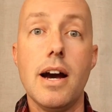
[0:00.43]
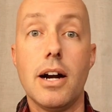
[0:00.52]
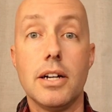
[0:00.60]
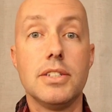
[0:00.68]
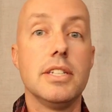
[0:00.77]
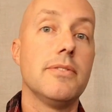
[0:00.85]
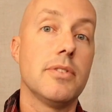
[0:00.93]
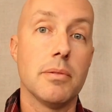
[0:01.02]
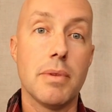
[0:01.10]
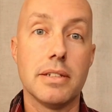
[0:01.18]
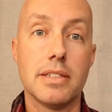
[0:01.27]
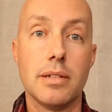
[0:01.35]
RC from the
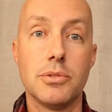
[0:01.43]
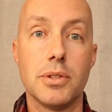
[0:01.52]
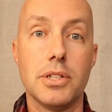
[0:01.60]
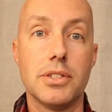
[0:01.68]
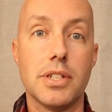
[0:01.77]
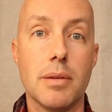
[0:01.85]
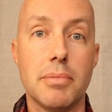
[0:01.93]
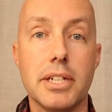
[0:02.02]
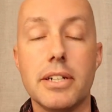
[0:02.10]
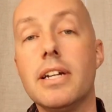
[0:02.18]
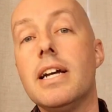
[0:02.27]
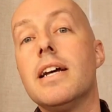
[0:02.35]
Mountaintop Joiner Shop
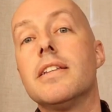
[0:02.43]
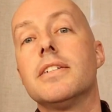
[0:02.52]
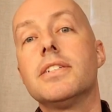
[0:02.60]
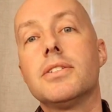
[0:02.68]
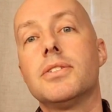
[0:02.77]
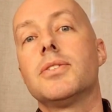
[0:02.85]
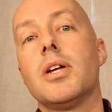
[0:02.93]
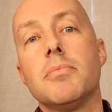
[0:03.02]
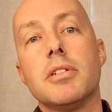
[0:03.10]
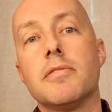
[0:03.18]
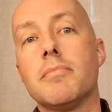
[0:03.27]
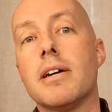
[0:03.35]
here. This
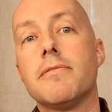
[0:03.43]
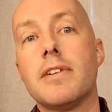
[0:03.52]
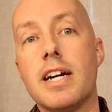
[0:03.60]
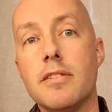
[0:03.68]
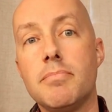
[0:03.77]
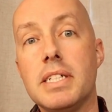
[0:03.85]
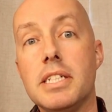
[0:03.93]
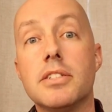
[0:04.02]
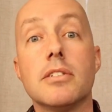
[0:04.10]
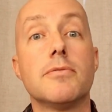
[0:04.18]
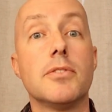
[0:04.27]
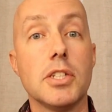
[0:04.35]
installment of my 5 P's
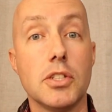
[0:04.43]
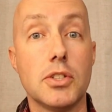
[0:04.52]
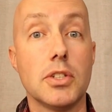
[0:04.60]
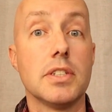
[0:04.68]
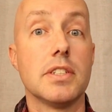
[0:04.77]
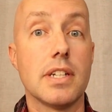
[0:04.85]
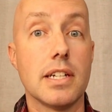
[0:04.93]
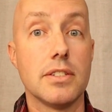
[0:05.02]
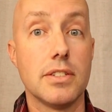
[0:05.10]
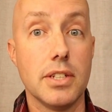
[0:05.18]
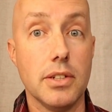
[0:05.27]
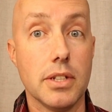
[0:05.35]
of furniture design
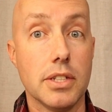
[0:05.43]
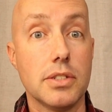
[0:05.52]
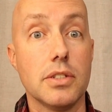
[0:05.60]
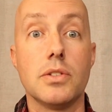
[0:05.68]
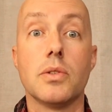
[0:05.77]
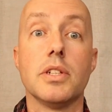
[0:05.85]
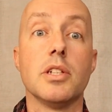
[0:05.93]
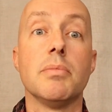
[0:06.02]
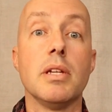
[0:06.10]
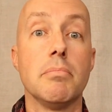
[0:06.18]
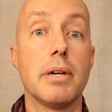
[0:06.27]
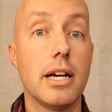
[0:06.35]
series is going to
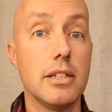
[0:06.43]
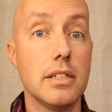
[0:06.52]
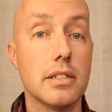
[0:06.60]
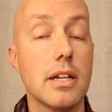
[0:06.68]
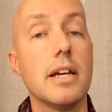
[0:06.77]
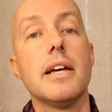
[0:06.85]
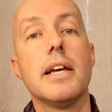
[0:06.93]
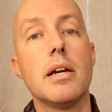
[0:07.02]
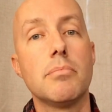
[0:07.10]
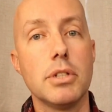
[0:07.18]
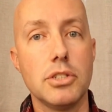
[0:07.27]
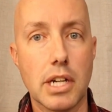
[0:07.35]
be palette
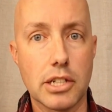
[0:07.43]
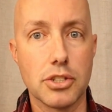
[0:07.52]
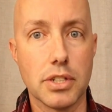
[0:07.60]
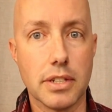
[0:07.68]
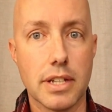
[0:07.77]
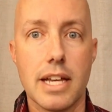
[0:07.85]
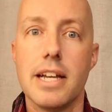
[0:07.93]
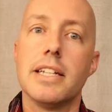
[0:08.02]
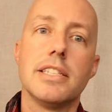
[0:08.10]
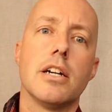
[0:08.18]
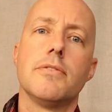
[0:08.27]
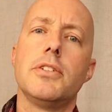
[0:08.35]
and projection.
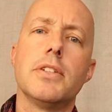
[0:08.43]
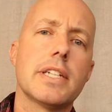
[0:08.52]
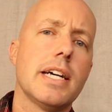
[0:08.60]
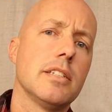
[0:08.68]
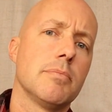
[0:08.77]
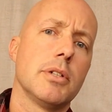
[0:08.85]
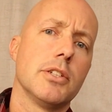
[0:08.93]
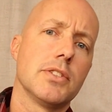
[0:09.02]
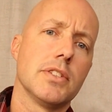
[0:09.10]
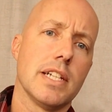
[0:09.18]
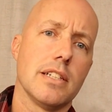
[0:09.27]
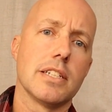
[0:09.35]
Now if you're the kind of
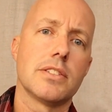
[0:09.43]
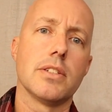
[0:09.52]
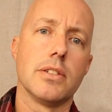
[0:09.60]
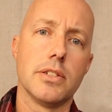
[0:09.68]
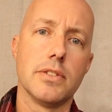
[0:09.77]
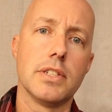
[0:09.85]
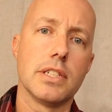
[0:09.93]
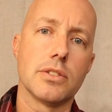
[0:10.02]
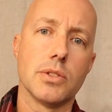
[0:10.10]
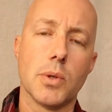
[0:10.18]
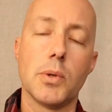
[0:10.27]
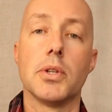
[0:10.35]
person that likes to learn things
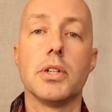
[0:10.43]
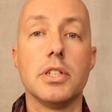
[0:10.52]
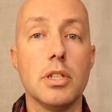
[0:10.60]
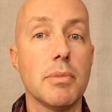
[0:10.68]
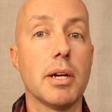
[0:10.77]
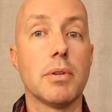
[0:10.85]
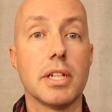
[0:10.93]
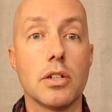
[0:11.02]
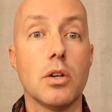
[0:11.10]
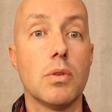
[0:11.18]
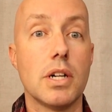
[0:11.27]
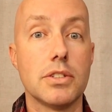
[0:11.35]
in order, you might want to
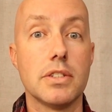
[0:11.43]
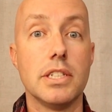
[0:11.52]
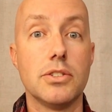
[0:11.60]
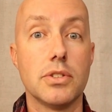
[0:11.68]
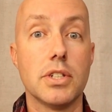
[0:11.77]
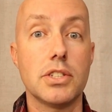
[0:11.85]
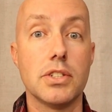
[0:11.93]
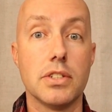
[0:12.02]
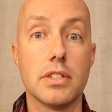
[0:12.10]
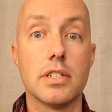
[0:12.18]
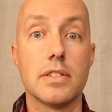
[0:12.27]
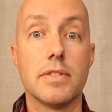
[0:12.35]
go watch the introduction to
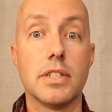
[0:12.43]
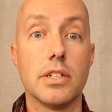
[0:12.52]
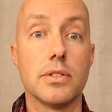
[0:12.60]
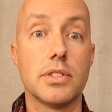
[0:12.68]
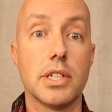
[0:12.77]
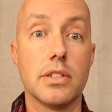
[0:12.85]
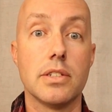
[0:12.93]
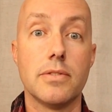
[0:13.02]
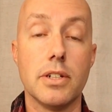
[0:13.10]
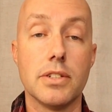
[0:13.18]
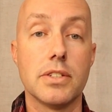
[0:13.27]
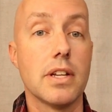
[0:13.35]
this video series
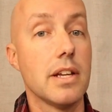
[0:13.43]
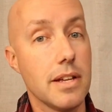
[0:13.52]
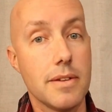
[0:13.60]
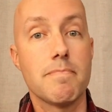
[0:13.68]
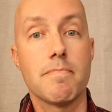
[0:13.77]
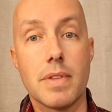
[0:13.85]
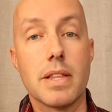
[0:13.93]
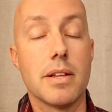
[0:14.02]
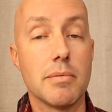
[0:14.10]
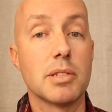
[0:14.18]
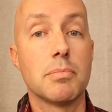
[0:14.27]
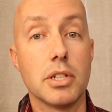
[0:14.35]
first. It
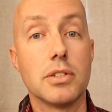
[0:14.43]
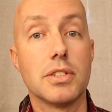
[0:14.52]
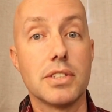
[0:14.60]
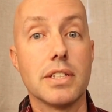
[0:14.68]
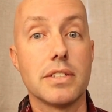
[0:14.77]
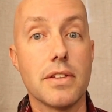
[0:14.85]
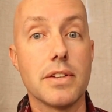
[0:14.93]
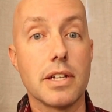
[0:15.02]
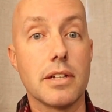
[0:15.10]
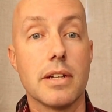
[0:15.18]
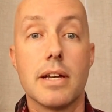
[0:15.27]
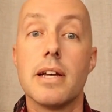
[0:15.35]
makes pretty good sense, I think.